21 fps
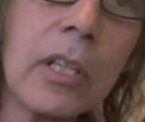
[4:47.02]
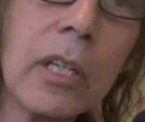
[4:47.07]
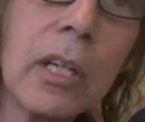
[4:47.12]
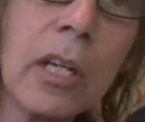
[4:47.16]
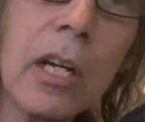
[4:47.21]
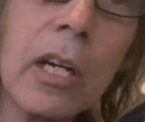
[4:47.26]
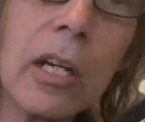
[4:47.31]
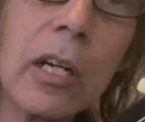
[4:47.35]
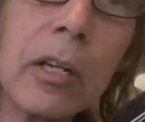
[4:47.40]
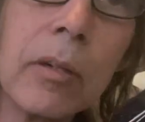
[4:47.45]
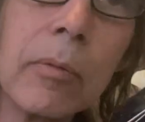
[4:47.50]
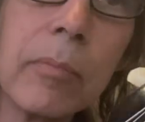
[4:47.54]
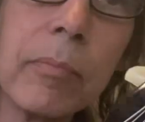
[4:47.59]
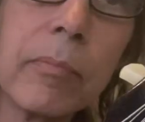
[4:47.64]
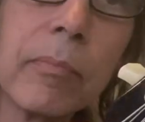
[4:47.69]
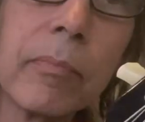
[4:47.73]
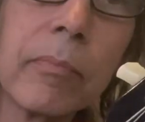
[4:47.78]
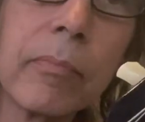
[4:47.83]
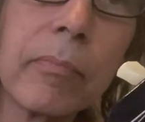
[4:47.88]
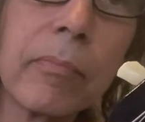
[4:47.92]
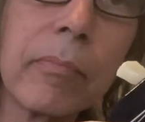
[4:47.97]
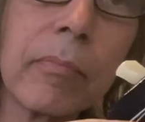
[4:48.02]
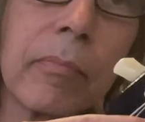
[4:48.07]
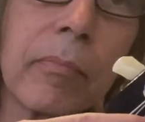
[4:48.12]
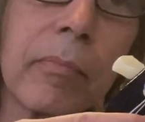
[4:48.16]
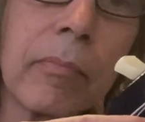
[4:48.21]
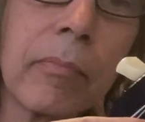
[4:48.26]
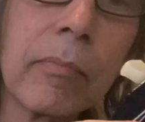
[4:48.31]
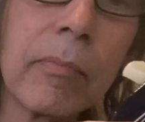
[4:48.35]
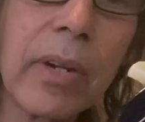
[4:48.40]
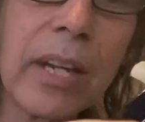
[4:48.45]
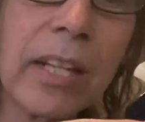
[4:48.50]

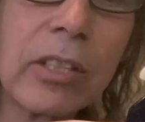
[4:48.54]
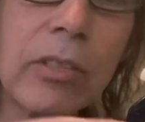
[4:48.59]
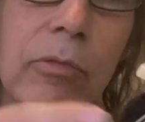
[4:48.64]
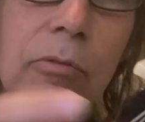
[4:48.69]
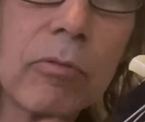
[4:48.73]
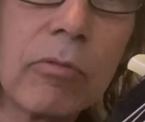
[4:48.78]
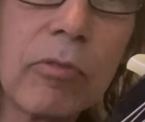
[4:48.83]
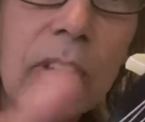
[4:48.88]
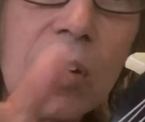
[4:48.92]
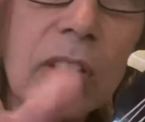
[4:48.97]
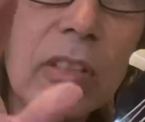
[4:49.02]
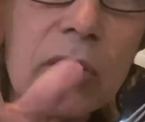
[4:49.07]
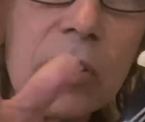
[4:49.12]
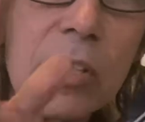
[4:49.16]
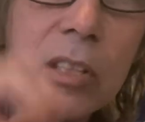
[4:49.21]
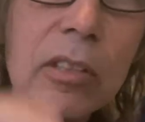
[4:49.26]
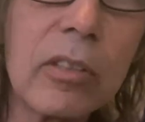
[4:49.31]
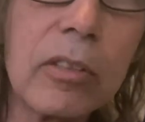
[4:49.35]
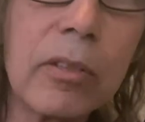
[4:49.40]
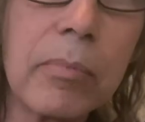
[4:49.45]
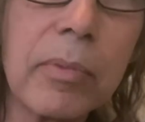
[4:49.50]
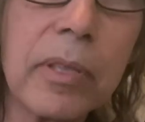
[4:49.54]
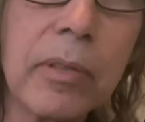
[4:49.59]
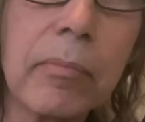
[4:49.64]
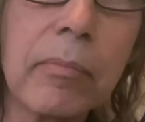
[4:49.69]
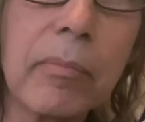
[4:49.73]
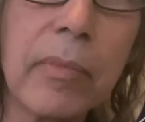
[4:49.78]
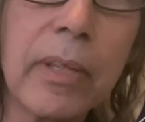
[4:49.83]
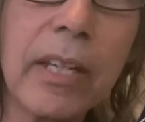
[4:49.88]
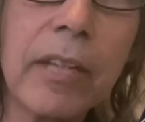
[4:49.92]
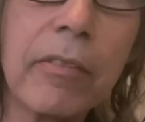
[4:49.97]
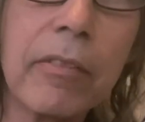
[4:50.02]
but I relicked it a little bit,
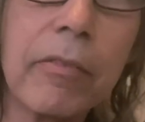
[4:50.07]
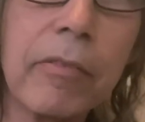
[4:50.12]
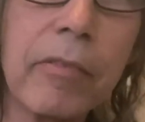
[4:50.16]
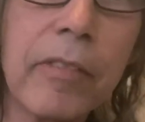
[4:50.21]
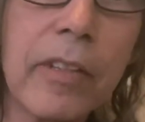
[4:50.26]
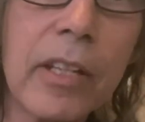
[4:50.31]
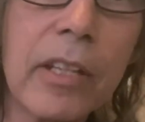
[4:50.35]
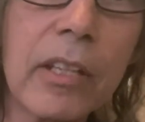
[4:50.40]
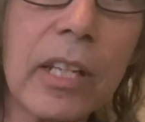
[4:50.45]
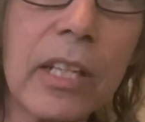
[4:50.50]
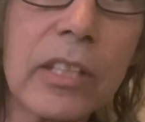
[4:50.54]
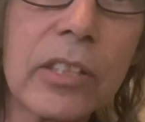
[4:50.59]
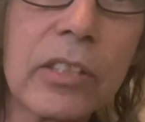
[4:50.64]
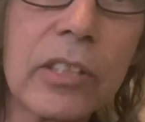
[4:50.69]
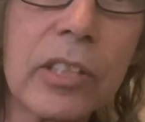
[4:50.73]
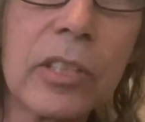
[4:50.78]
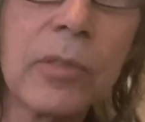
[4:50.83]
made it fit nicely.